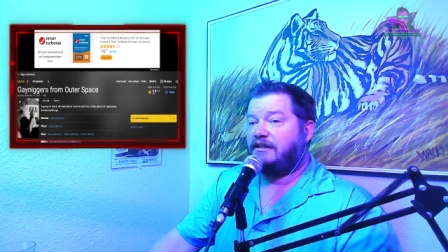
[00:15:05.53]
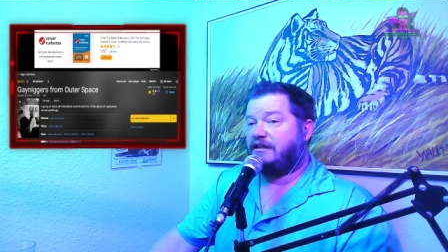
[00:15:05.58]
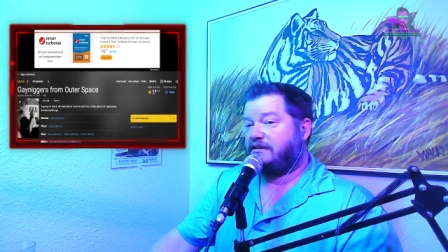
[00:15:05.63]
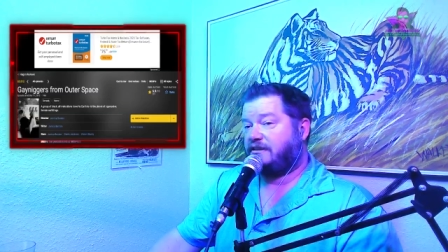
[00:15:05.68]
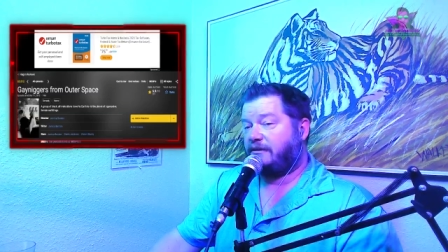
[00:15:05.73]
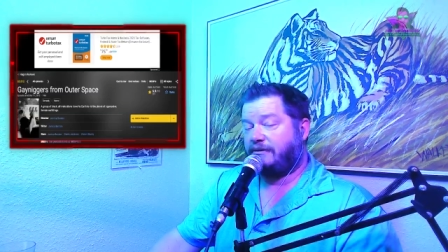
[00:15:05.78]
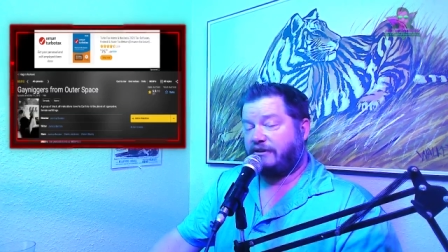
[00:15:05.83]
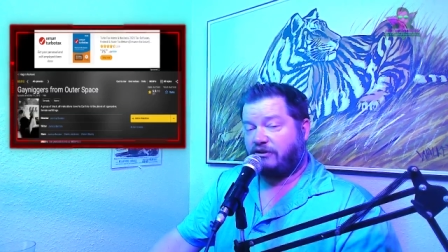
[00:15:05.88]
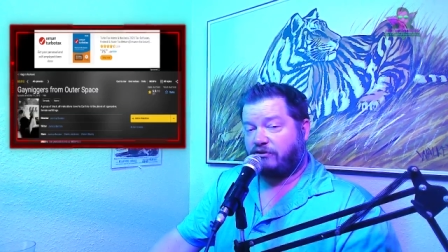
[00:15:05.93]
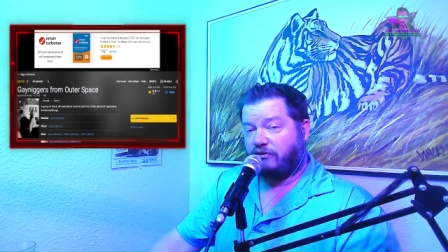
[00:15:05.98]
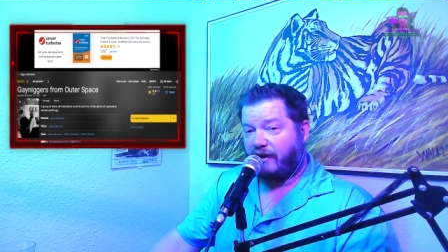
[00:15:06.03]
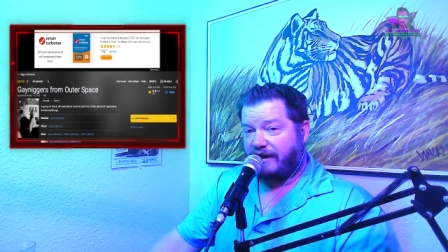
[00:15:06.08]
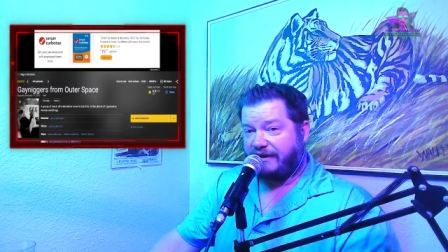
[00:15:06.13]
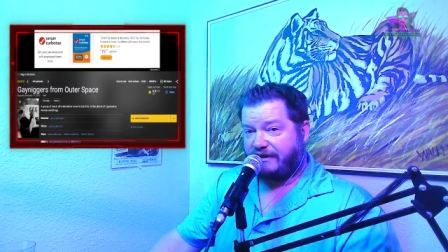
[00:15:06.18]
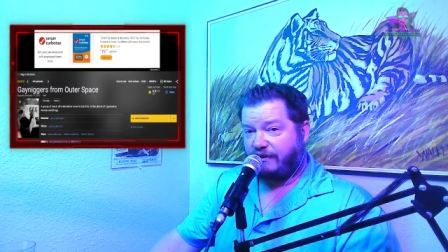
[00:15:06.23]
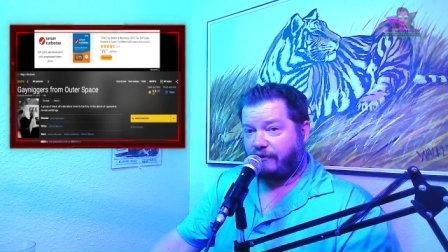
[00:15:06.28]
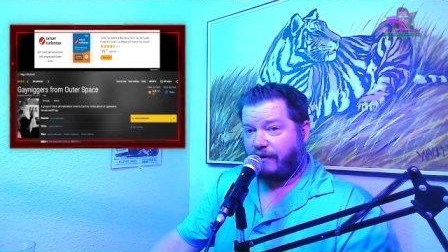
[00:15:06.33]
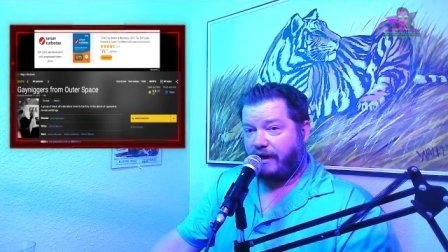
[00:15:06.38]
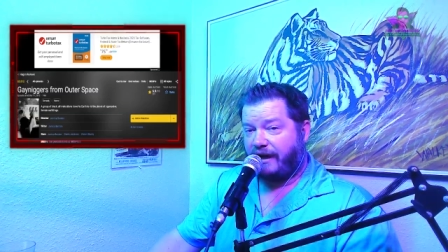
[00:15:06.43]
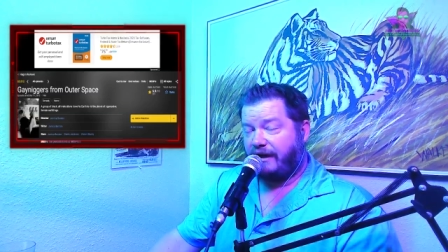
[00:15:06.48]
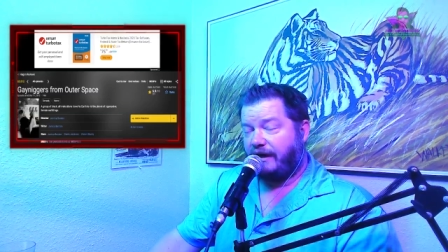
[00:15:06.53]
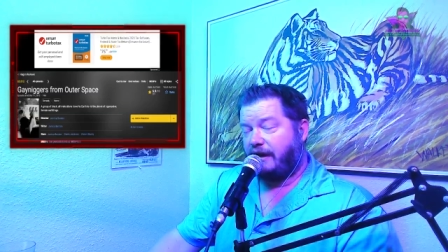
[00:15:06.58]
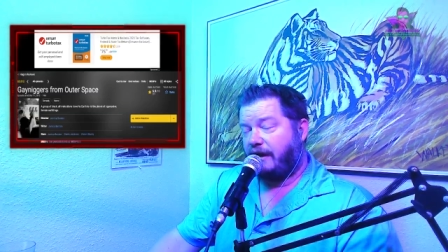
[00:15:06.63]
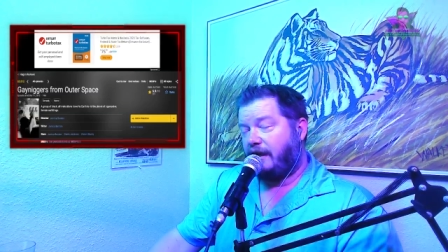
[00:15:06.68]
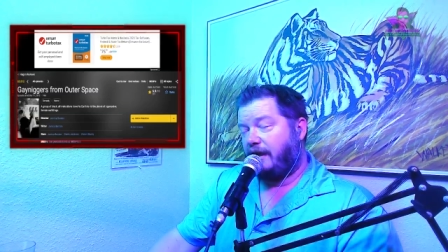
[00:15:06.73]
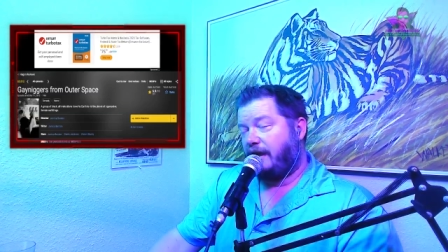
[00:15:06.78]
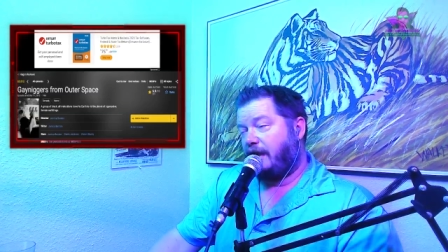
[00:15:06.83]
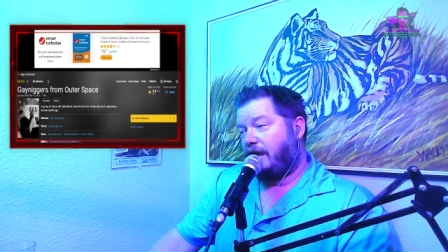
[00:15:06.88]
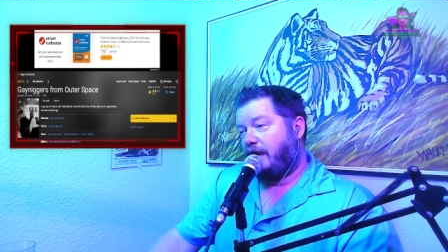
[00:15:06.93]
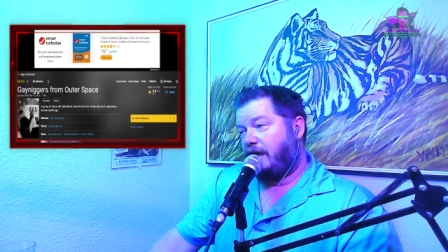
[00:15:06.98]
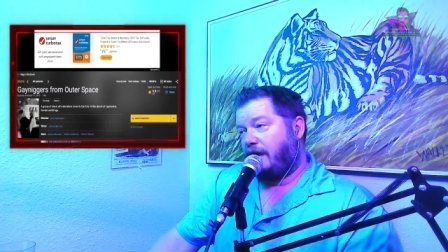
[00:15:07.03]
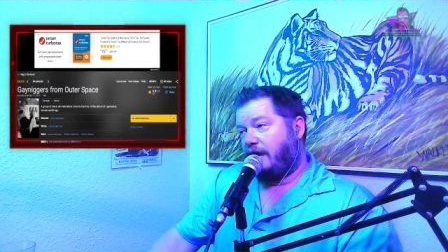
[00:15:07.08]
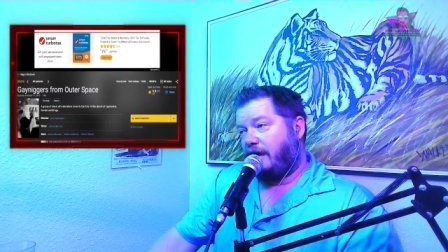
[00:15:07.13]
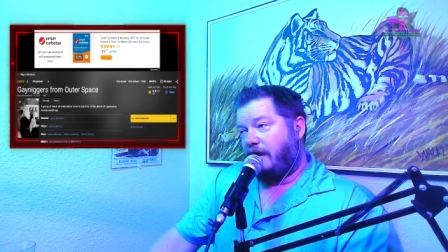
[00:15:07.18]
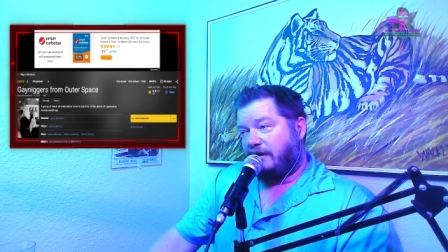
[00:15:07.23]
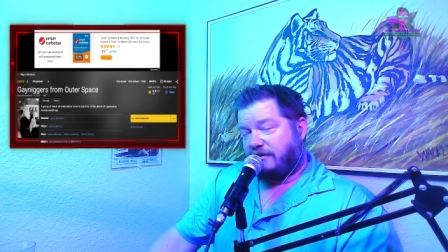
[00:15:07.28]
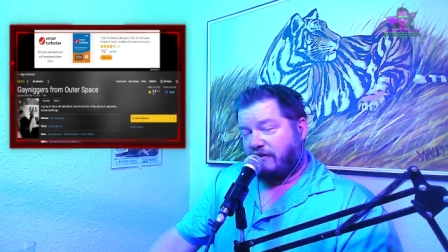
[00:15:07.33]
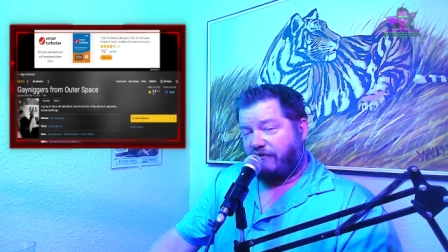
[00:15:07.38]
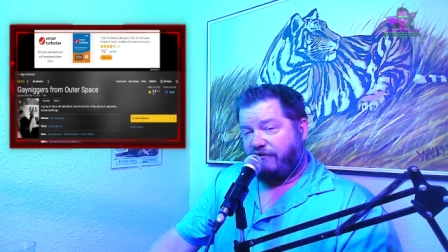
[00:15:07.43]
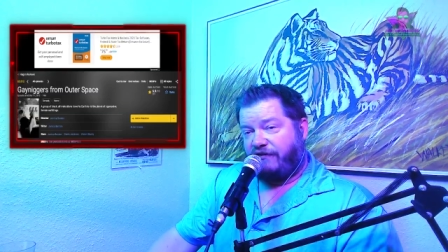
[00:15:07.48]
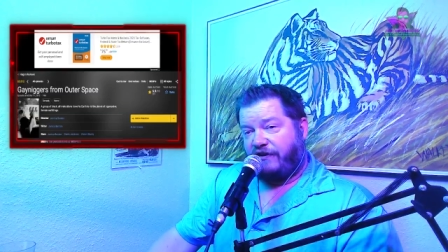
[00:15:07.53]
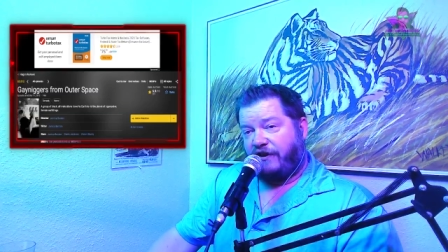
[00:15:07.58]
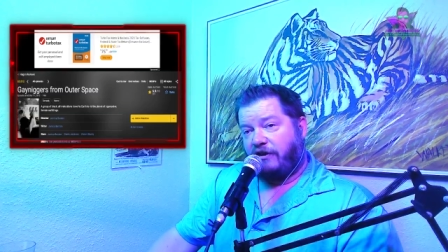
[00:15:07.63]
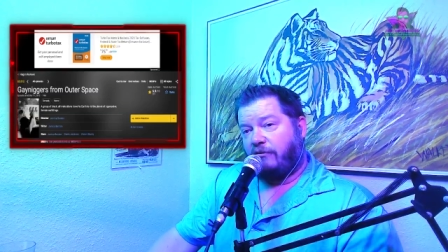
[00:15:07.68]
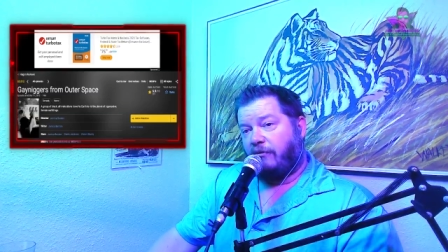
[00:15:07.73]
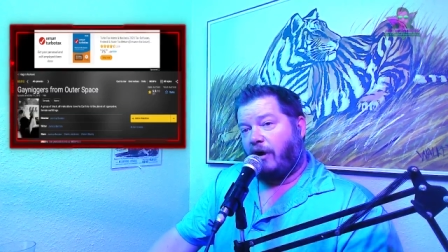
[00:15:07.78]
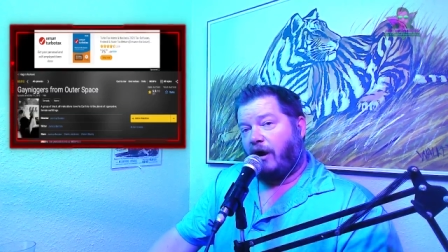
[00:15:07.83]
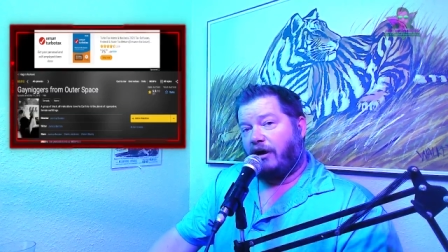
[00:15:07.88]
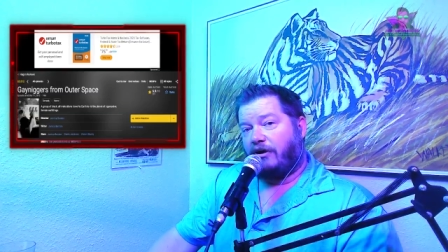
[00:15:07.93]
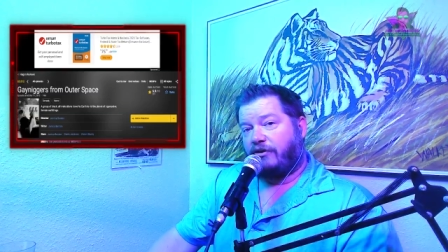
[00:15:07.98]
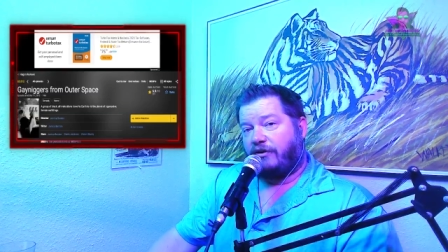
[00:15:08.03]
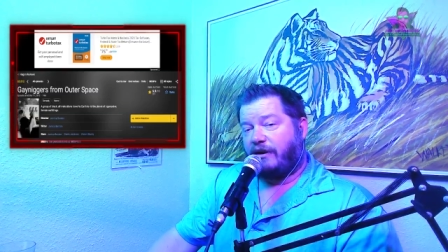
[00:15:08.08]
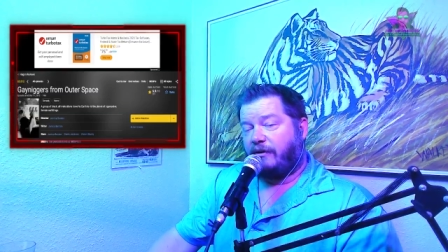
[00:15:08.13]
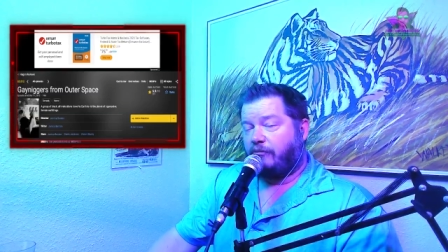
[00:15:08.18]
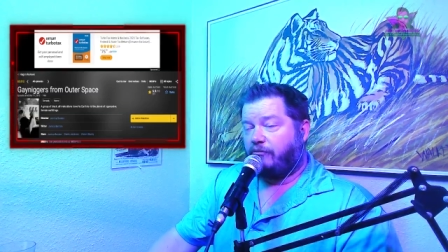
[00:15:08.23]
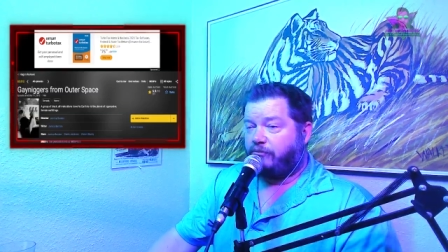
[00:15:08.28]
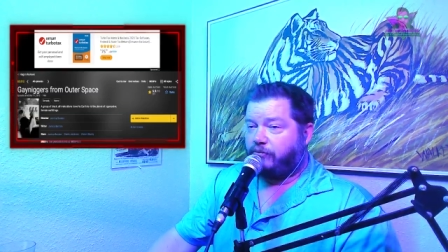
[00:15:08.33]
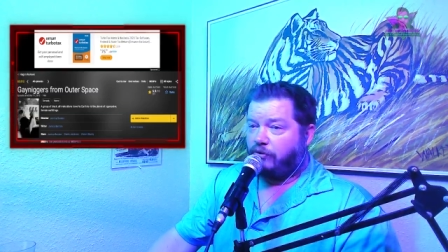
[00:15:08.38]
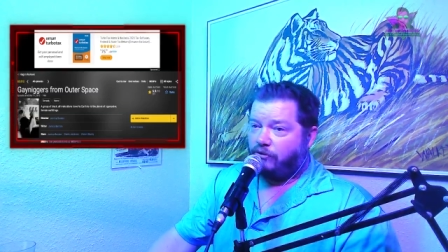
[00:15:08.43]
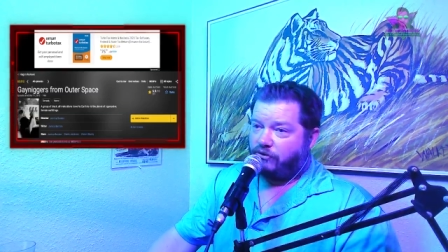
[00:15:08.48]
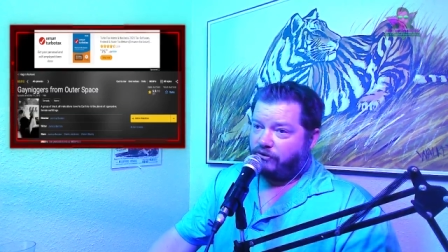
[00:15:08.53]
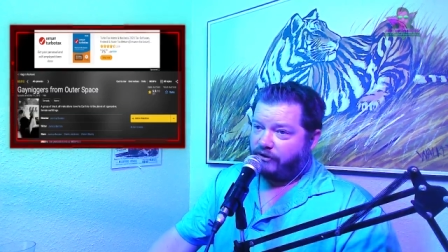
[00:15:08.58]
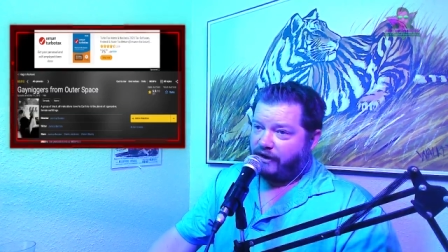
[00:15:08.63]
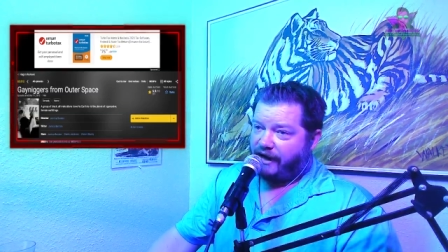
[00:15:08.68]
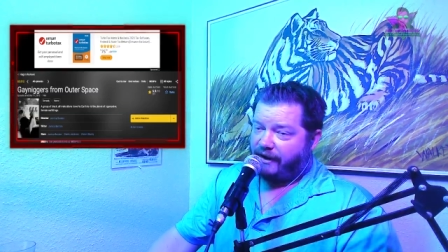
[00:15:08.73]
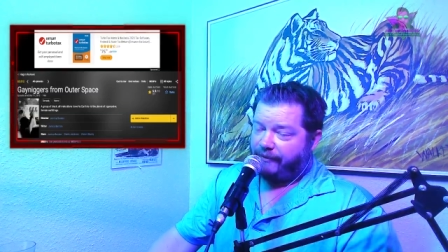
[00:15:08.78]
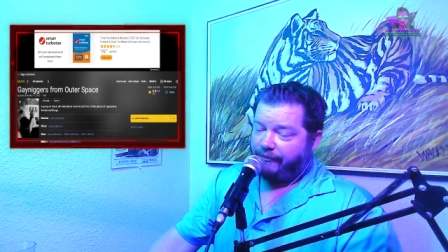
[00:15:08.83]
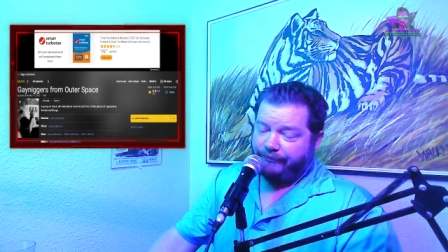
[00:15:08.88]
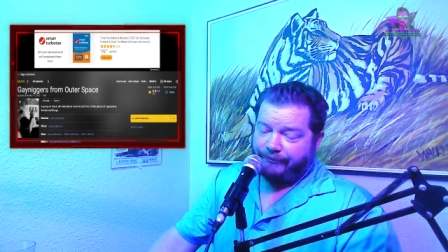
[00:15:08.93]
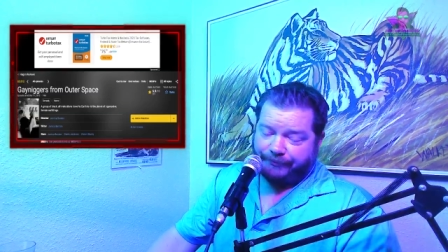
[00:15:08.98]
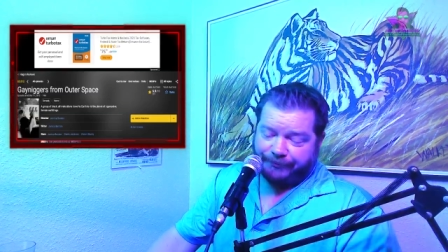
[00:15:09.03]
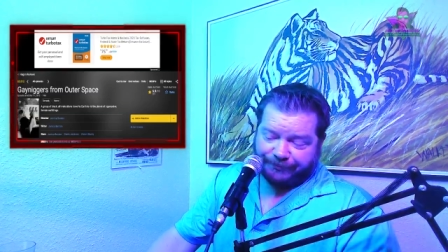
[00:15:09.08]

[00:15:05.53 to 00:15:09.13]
something crazy, right? Some fear-mongering bullcrap.